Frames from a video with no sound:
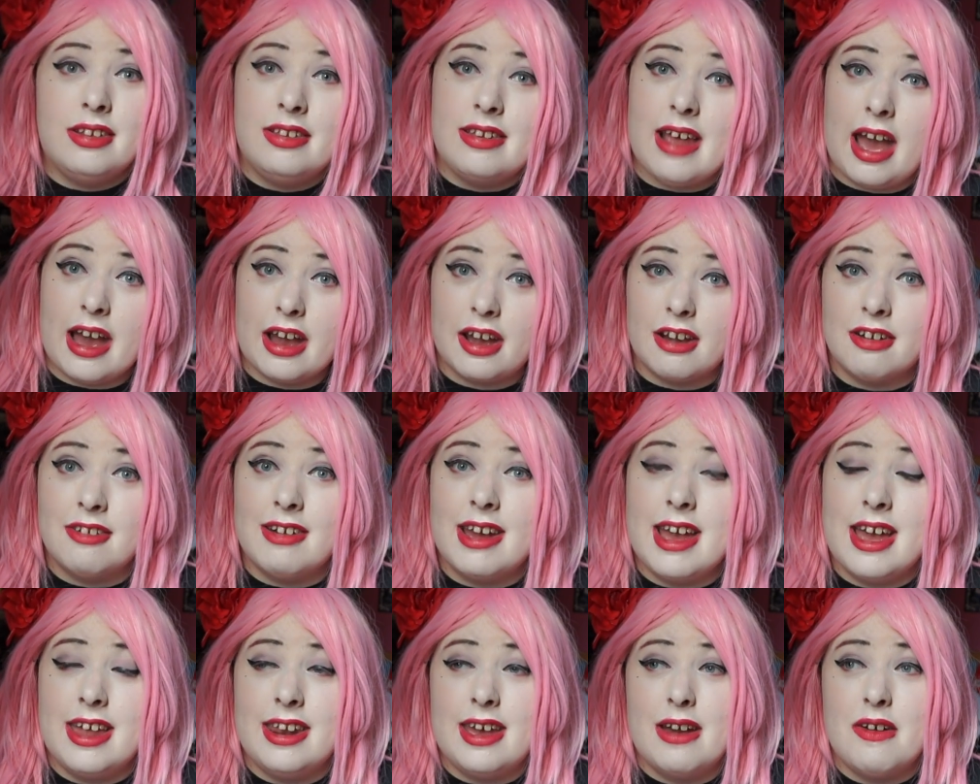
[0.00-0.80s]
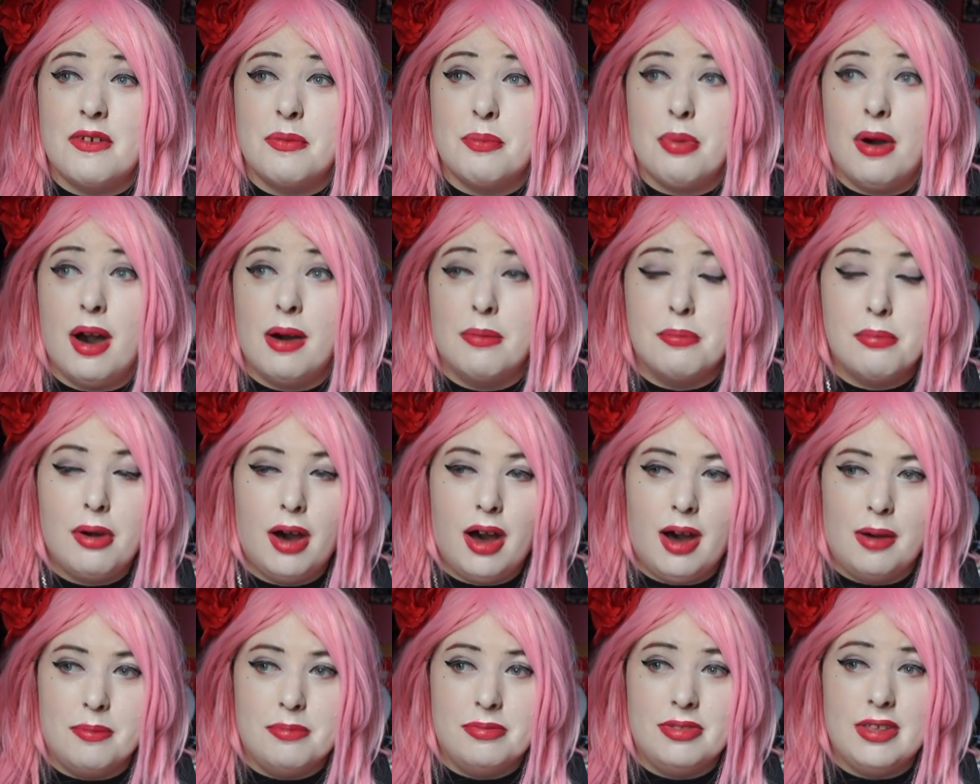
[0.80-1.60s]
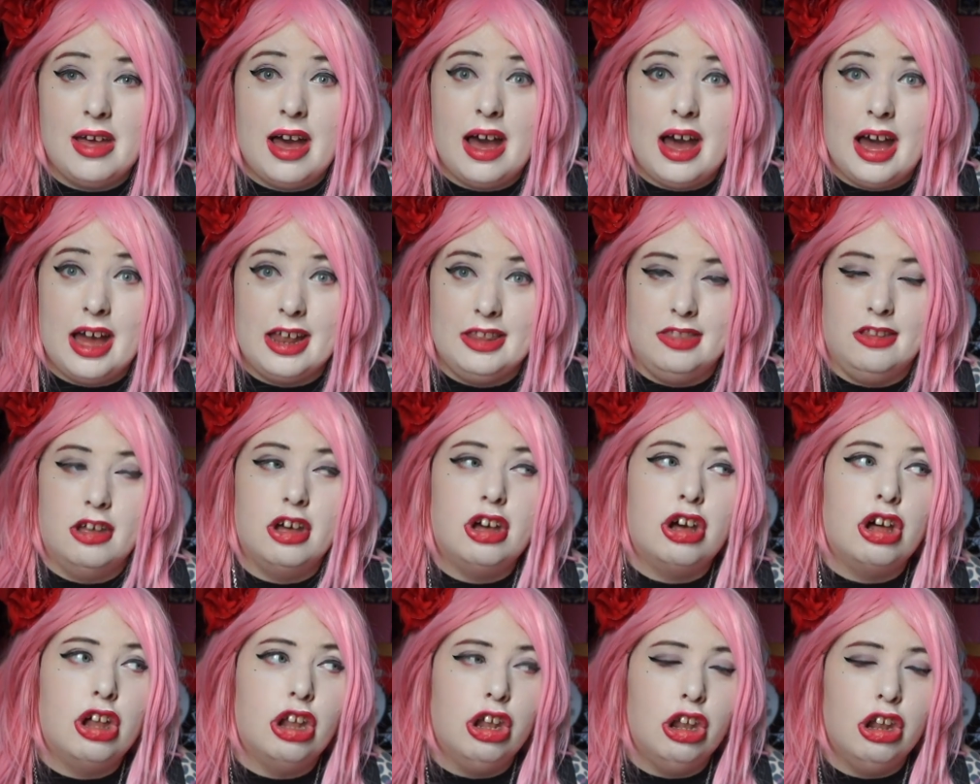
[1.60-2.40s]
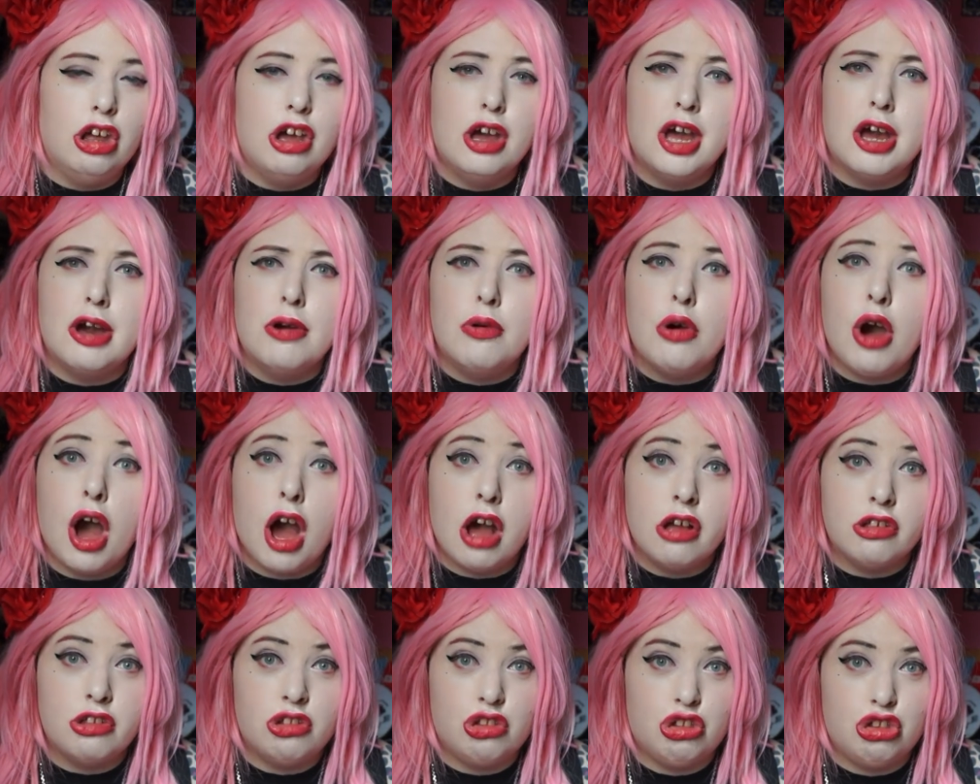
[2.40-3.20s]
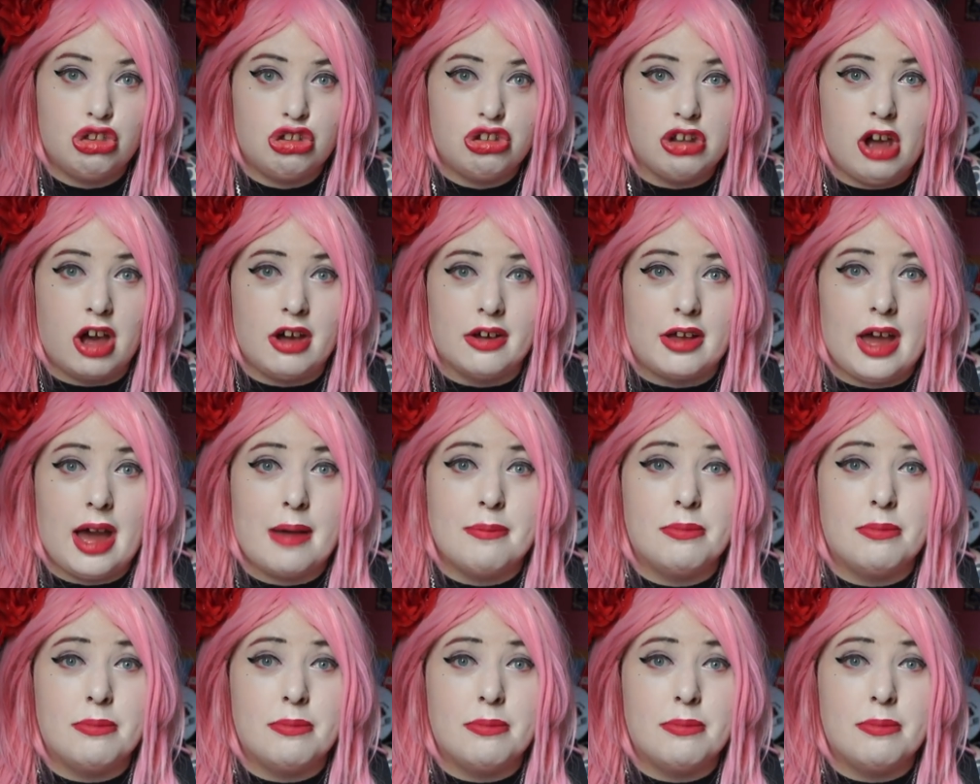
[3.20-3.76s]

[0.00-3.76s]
decorated it with pom-poms and the glue stunk.